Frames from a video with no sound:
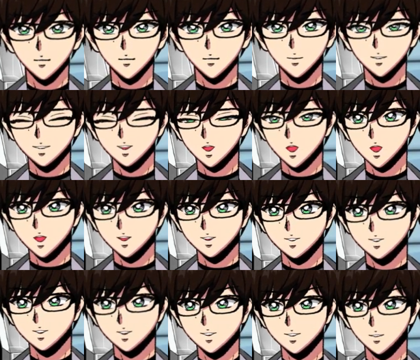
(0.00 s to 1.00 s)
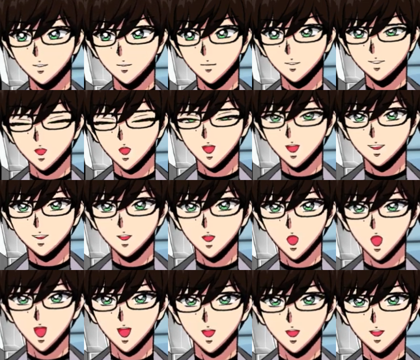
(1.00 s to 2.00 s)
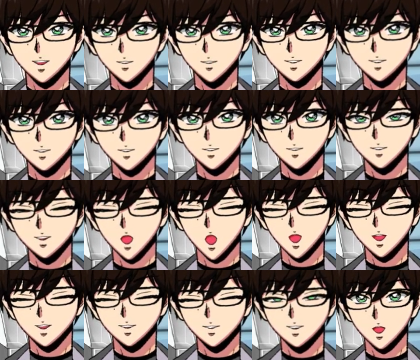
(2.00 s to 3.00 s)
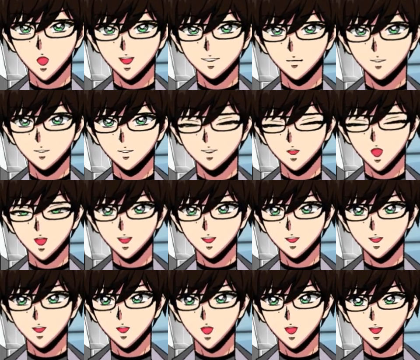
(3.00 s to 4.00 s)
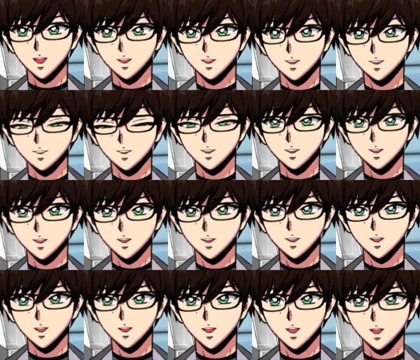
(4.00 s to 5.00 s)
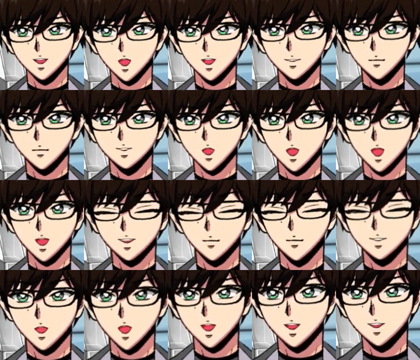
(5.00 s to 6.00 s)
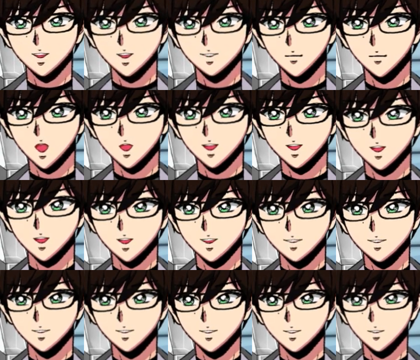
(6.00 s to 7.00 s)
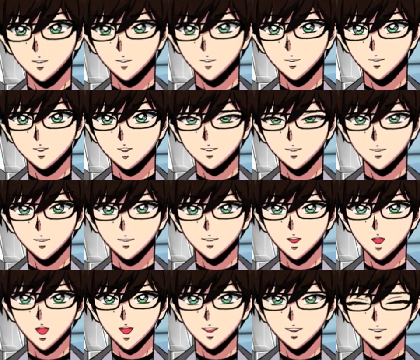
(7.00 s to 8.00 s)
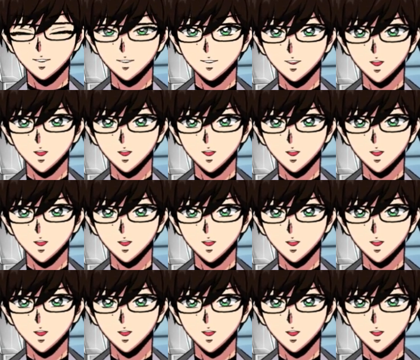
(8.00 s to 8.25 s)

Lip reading: And if my understanding with the rules are correct with Blood Curse, this works on the other spirits too. So